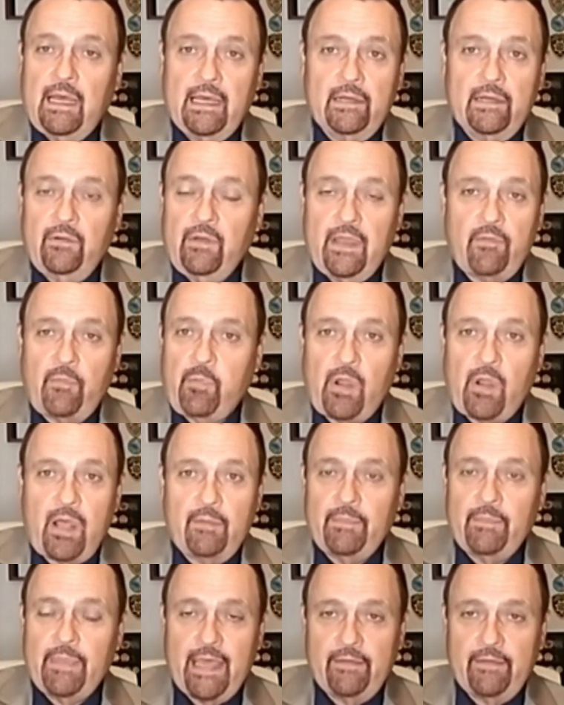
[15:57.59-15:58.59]
I don't have a
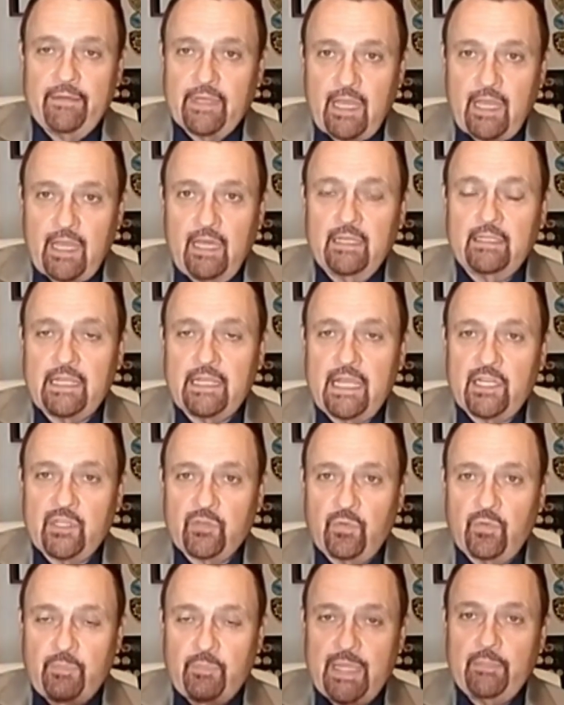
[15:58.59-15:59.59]
problem having contacts
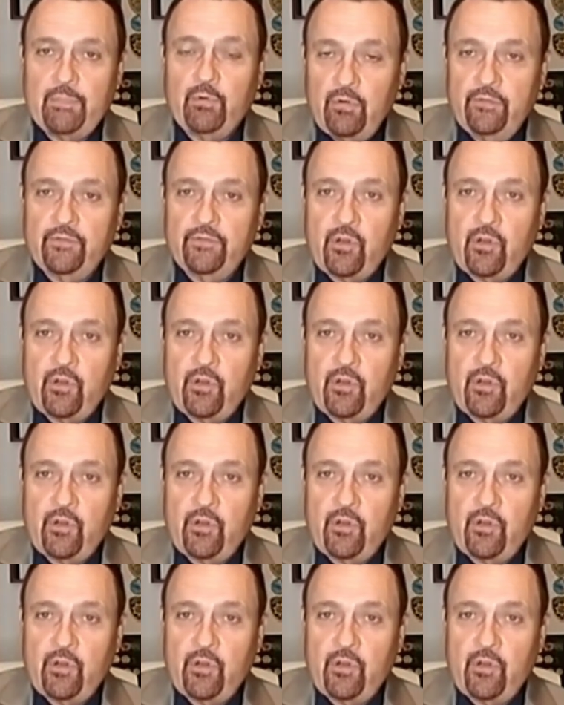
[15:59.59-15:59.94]
with people